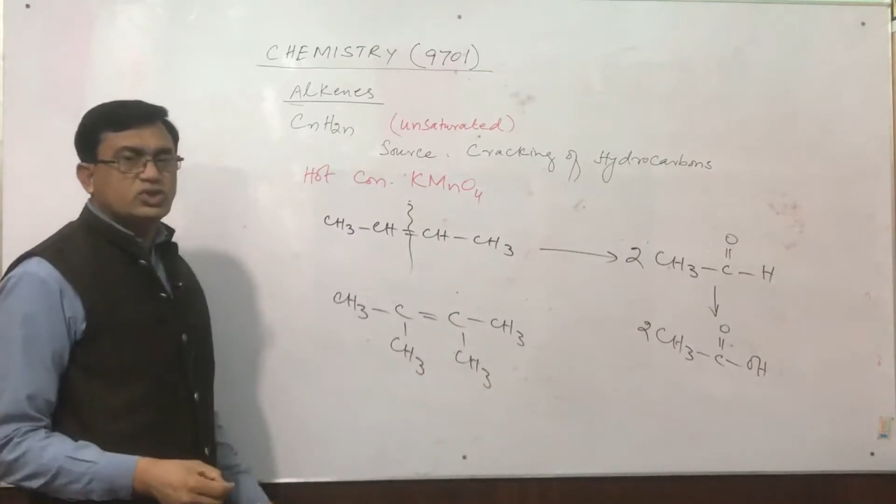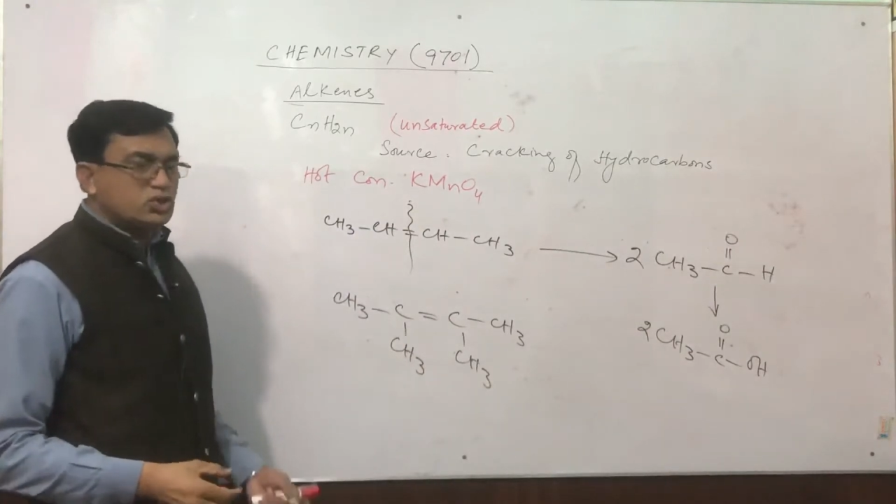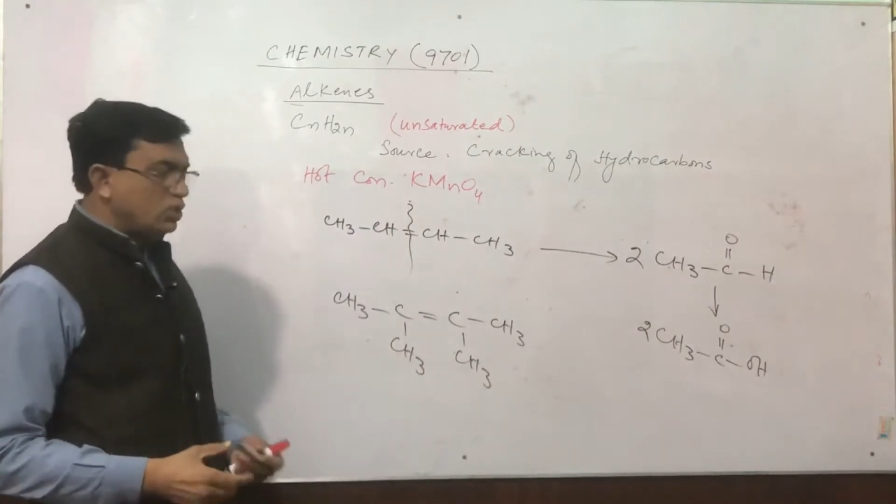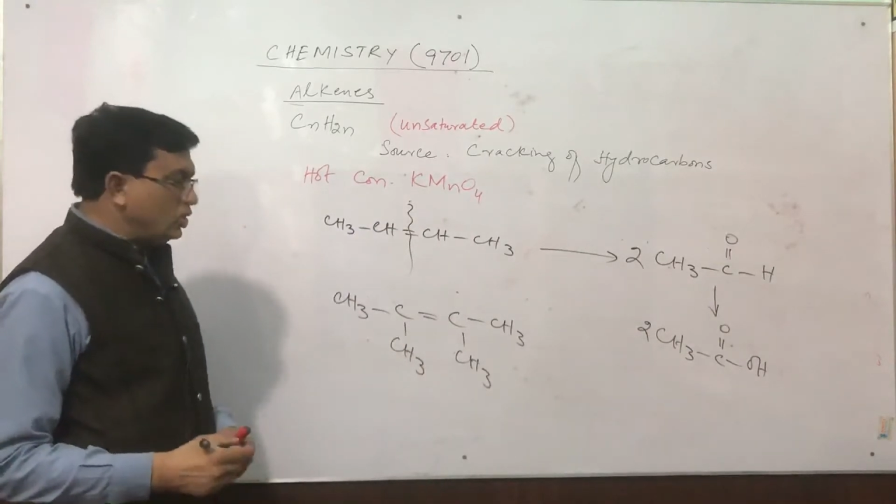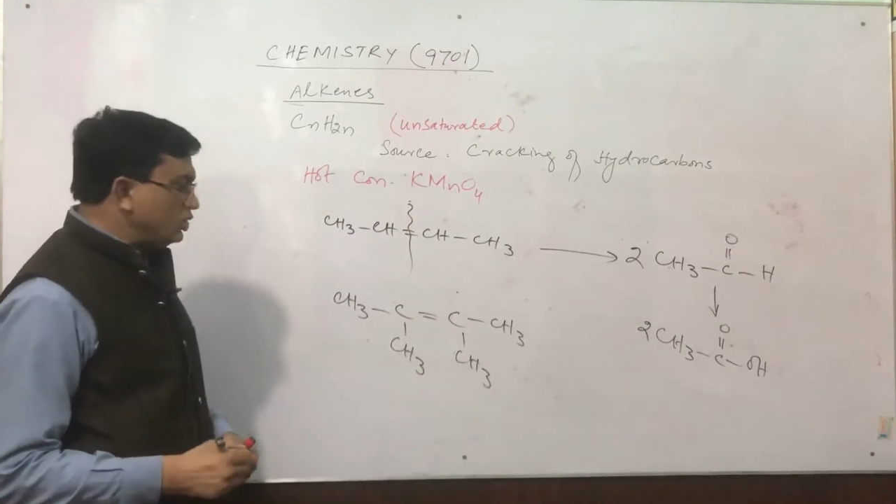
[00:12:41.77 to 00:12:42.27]

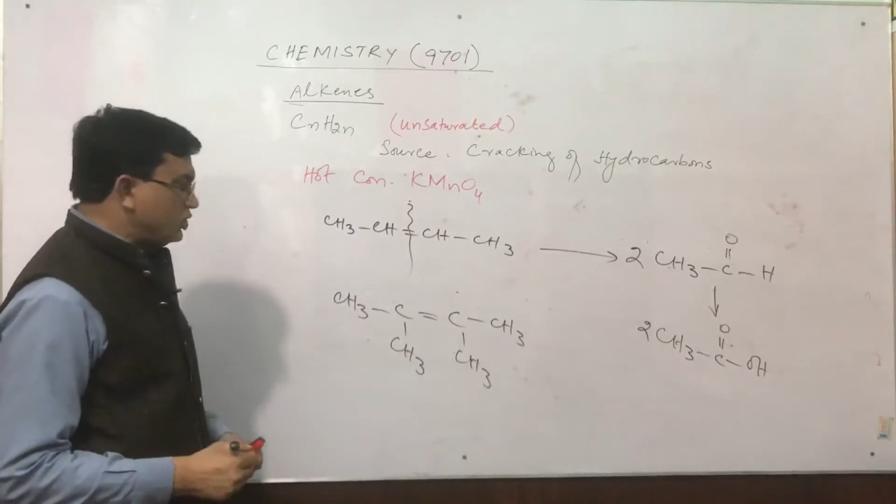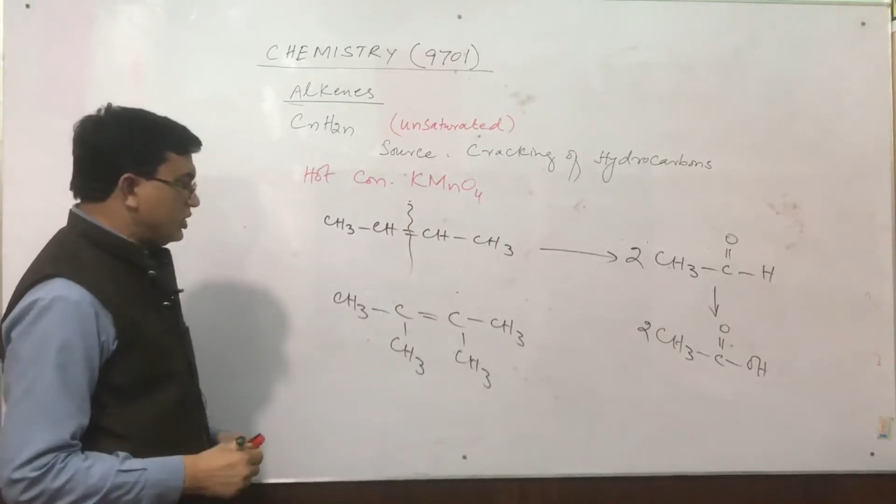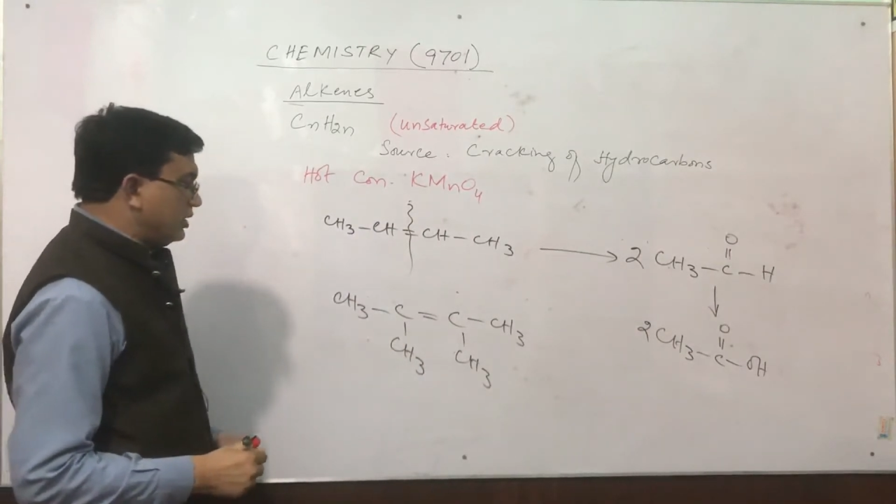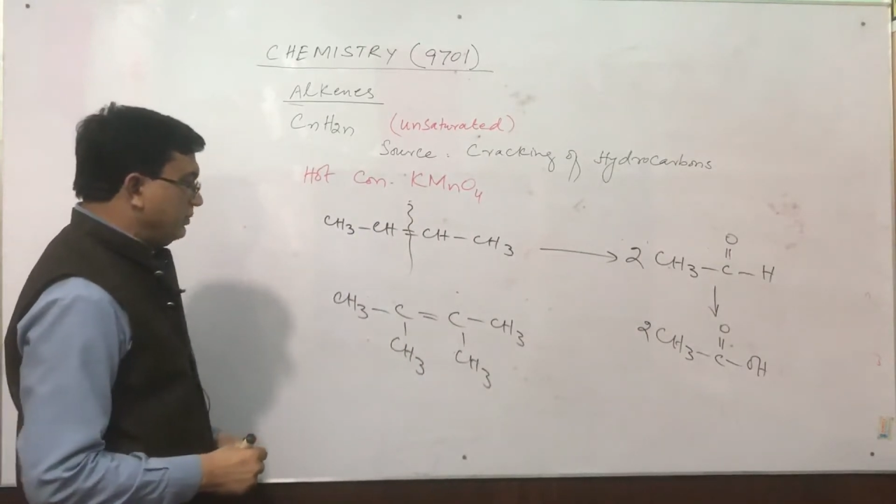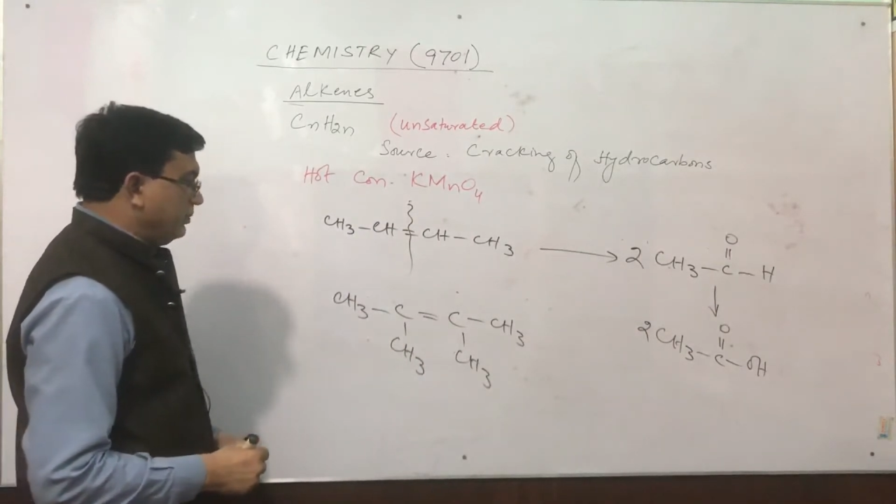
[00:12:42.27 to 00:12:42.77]

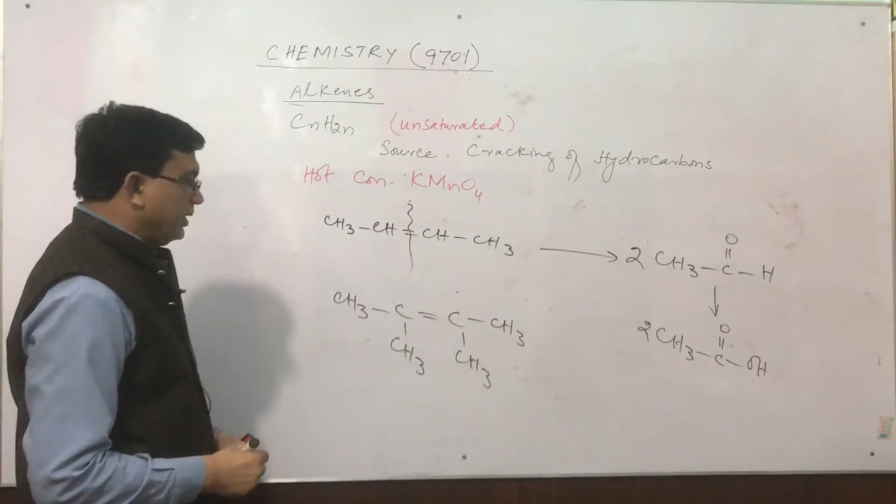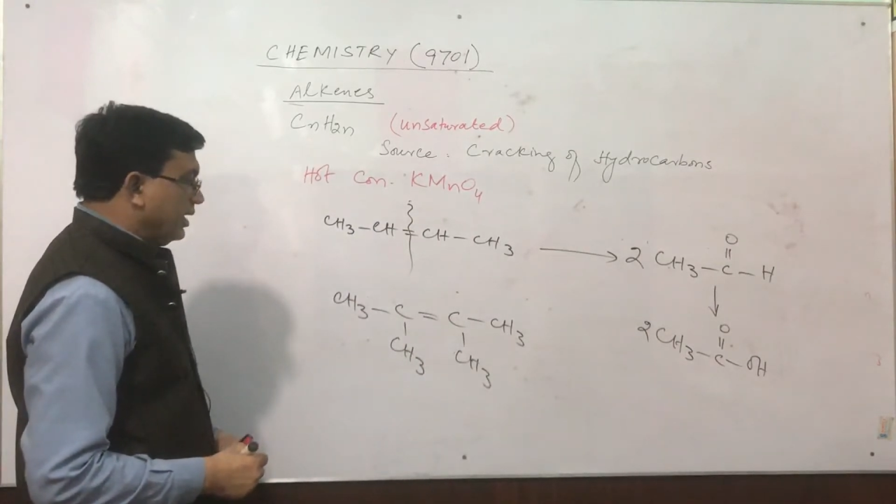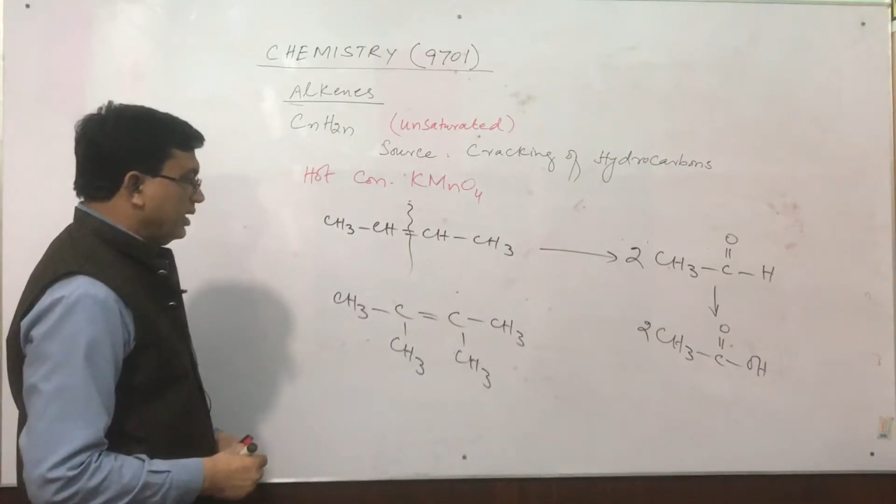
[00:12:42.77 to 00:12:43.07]
solution,